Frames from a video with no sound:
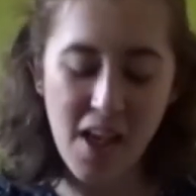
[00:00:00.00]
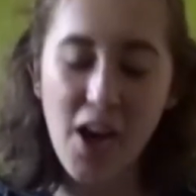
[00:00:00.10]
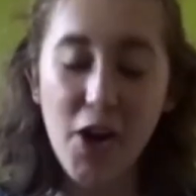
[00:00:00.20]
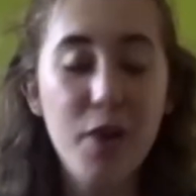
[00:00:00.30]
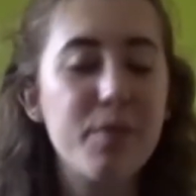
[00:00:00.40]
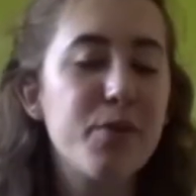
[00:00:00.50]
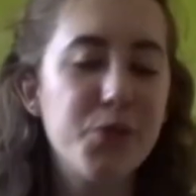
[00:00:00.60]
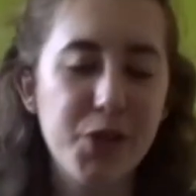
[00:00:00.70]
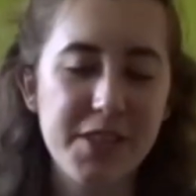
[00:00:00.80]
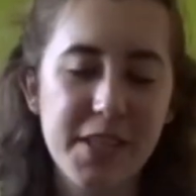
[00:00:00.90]
I hope you
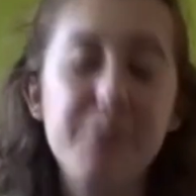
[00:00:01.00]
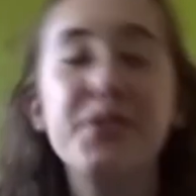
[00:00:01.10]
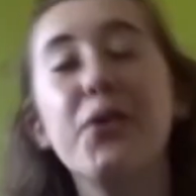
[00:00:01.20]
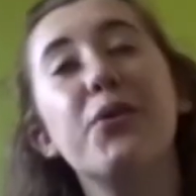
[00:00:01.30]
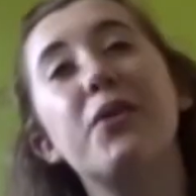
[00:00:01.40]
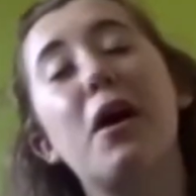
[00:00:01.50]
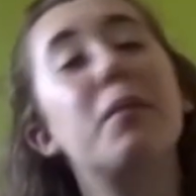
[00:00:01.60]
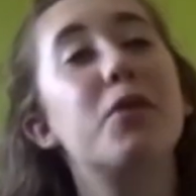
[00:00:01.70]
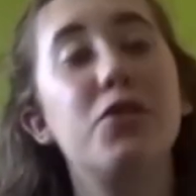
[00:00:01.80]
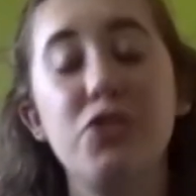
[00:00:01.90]
enjoyed this episode.
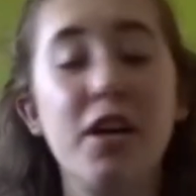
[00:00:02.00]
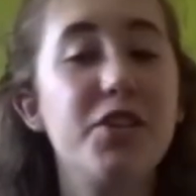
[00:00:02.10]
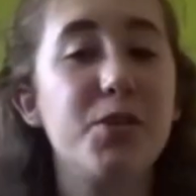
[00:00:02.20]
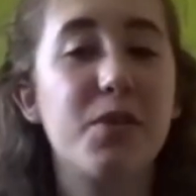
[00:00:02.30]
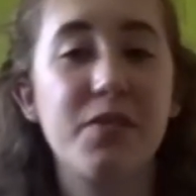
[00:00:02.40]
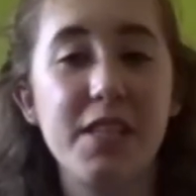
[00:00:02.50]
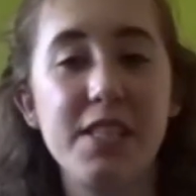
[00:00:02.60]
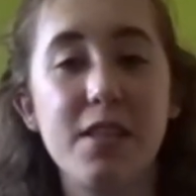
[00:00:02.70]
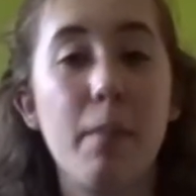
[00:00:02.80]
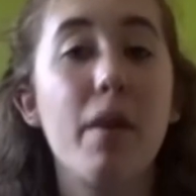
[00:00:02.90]
I'm going to try and do one of
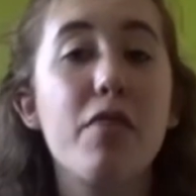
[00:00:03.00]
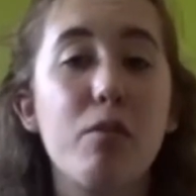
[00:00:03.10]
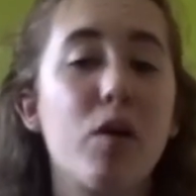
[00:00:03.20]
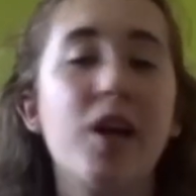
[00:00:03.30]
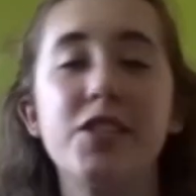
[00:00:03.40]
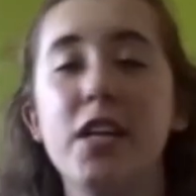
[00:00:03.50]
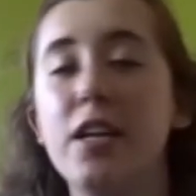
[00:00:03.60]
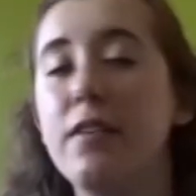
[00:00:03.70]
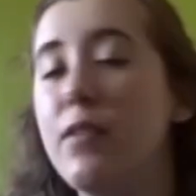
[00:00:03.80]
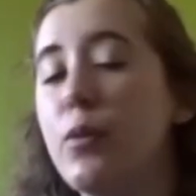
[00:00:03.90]
these a month where I just
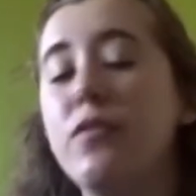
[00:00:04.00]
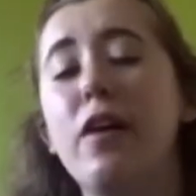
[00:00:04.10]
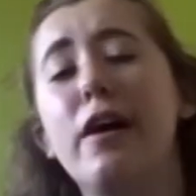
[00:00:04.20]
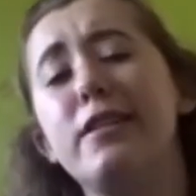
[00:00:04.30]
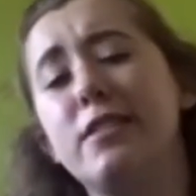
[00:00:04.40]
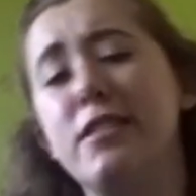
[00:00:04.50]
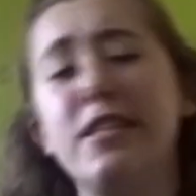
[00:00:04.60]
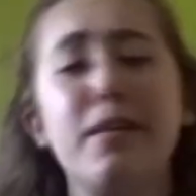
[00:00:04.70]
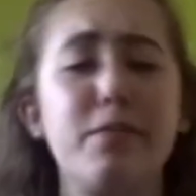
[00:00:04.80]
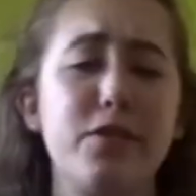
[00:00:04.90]
kind of give you advice and
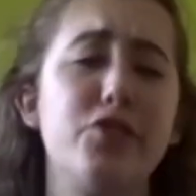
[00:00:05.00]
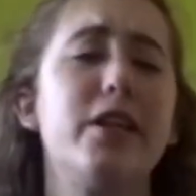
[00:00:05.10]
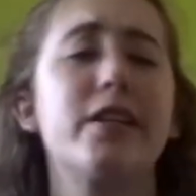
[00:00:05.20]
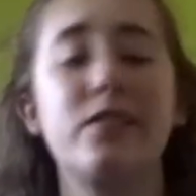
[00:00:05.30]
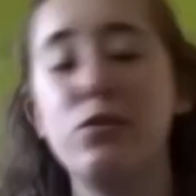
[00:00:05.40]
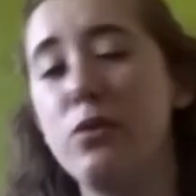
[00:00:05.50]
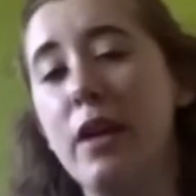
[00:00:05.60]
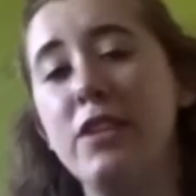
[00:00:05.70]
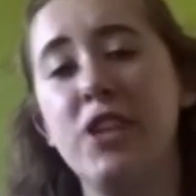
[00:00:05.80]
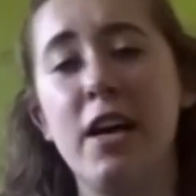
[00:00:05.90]
tips and tricks and all
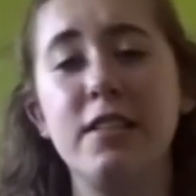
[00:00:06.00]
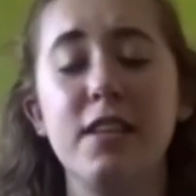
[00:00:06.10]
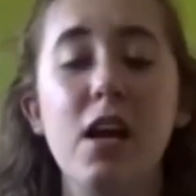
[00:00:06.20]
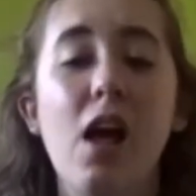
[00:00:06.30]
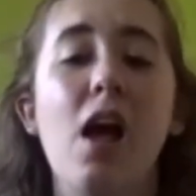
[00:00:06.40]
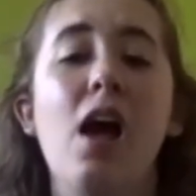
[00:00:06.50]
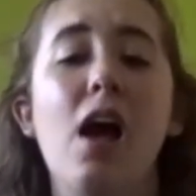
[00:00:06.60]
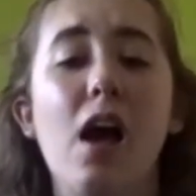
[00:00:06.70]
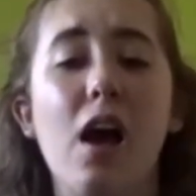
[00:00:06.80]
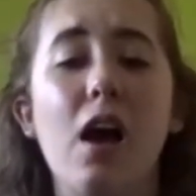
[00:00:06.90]
that jazz.
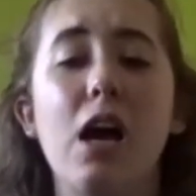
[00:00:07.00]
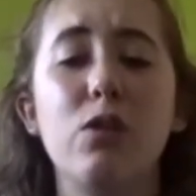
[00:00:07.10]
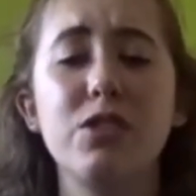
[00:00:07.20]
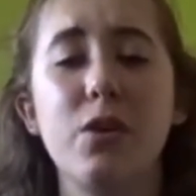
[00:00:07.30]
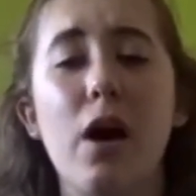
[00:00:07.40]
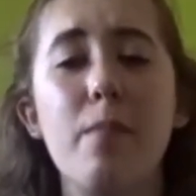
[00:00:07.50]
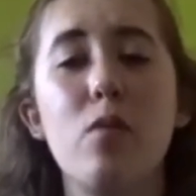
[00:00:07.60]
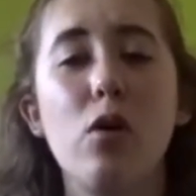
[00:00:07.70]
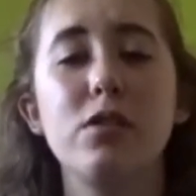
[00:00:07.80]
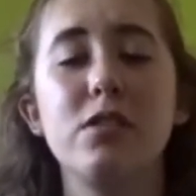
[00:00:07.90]
Also, I'm
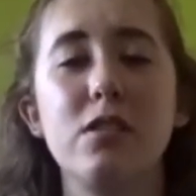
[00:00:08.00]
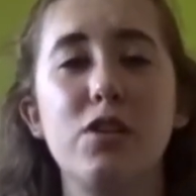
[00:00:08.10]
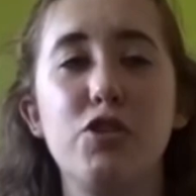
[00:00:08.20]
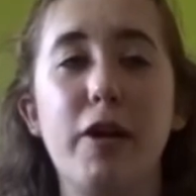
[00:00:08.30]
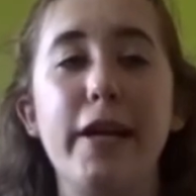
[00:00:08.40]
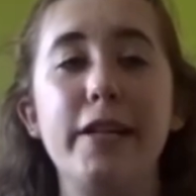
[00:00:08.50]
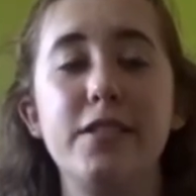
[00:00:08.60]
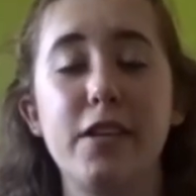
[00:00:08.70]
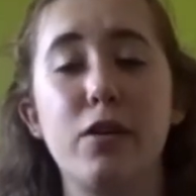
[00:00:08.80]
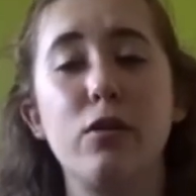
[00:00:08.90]
not a trained
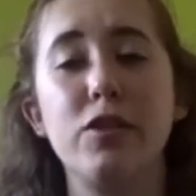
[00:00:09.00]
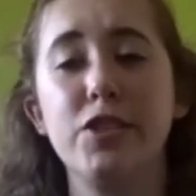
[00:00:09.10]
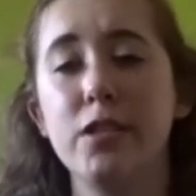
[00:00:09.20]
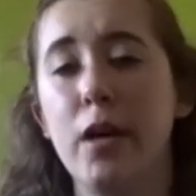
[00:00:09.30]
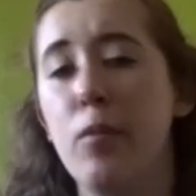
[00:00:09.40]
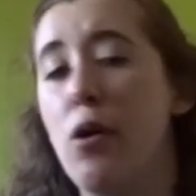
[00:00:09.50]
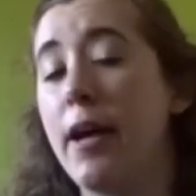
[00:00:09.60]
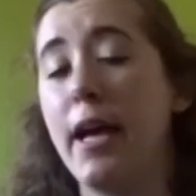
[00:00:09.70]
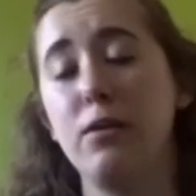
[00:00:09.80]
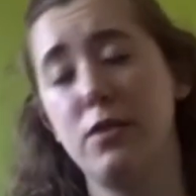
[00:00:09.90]
psychologist, I'm not a
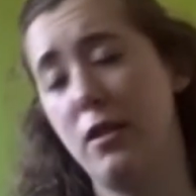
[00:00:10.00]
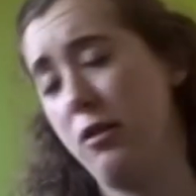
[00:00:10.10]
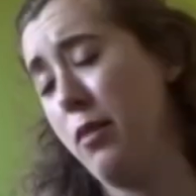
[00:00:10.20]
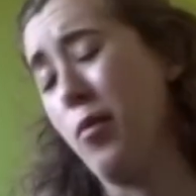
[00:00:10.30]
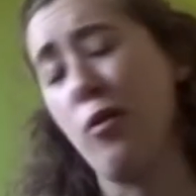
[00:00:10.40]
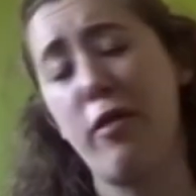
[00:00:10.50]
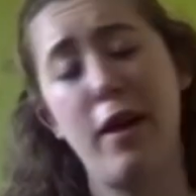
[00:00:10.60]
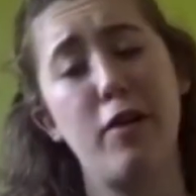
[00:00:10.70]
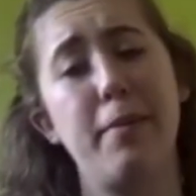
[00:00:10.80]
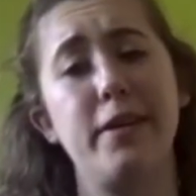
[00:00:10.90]
counsellor, I'm not a
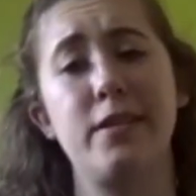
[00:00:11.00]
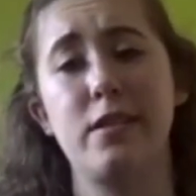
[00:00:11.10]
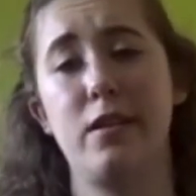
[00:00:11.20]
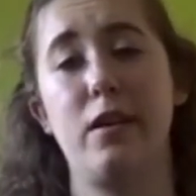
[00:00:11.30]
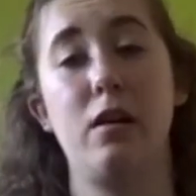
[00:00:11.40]
therapist.